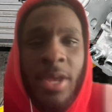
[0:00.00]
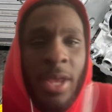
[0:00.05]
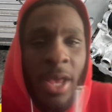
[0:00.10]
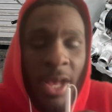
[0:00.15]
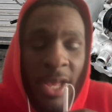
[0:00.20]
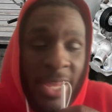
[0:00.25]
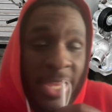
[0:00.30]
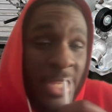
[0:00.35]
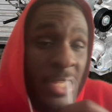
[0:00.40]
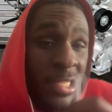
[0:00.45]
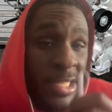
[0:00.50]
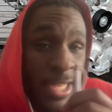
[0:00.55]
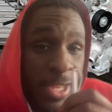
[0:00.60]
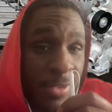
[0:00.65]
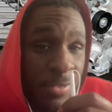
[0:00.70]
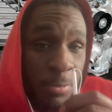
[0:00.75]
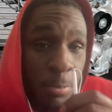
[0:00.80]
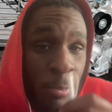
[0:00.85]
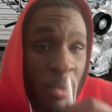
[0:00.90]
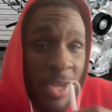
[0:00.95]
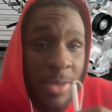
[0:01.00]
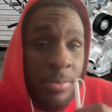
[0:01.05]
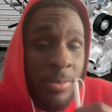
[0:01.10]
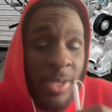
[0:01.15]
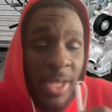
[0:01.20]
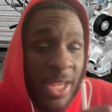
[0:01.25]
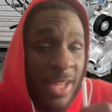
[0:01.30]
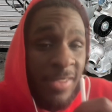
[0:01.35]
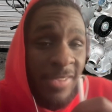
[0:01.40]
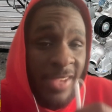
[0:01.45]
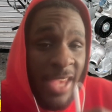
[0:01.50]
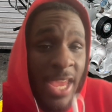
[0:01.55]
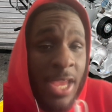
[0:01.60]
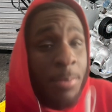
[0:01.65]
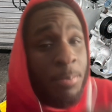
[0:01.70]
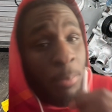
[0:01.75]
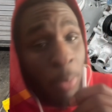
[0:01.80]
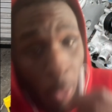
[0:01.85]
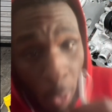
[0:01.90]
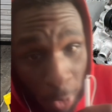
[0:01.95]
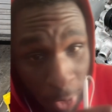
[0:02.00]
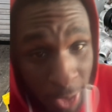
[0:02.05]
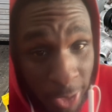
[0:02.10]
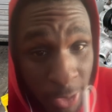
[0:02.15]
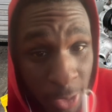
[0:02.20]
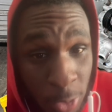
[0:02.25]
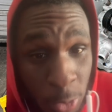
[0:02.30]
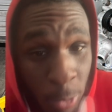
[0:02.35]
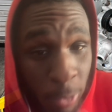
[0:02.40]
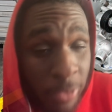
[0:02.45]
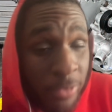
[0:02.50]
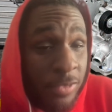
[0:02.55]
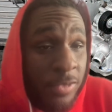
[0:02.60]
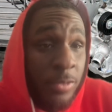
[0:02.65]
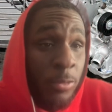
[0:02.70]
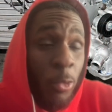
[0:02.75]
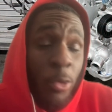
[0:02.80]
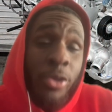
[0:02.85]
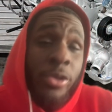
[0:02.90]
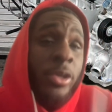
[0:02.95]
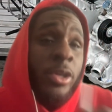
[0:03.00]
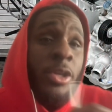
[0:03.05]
LS1 intake ported, of course, or you can